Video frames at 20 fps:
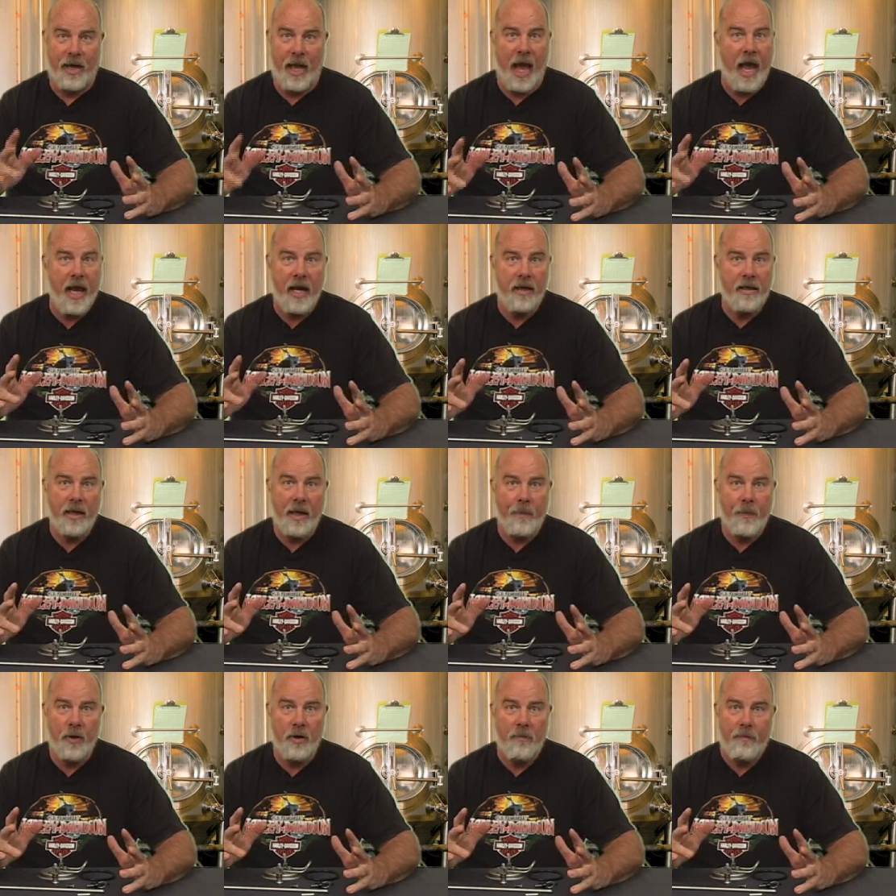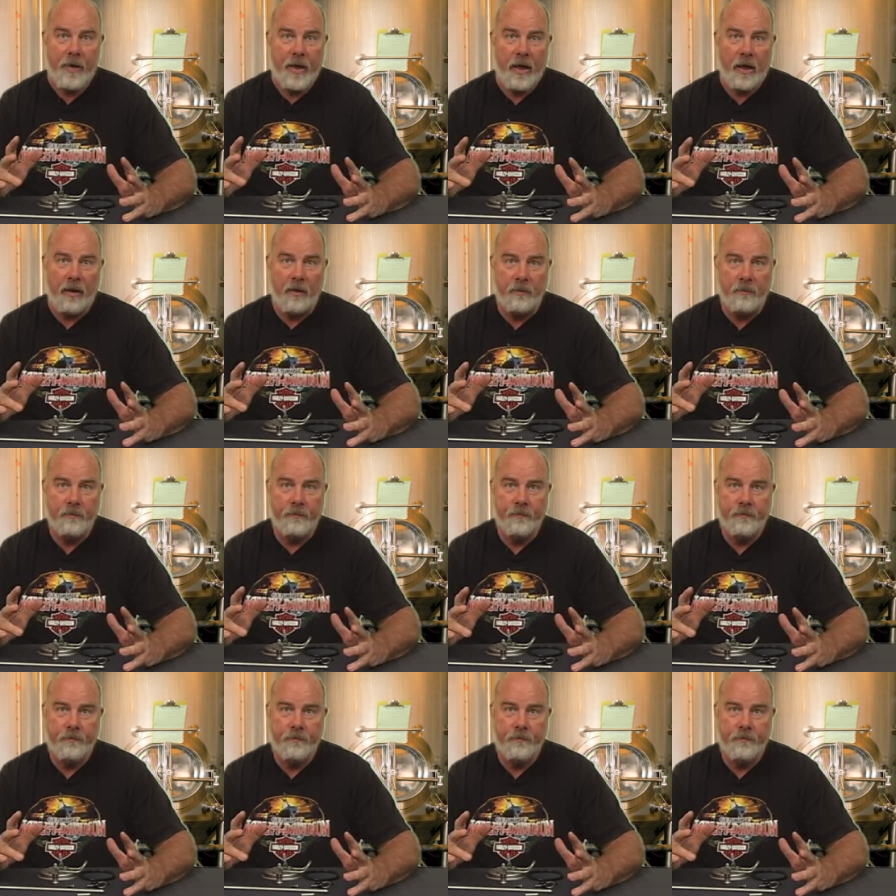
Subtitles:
kegged up your beer,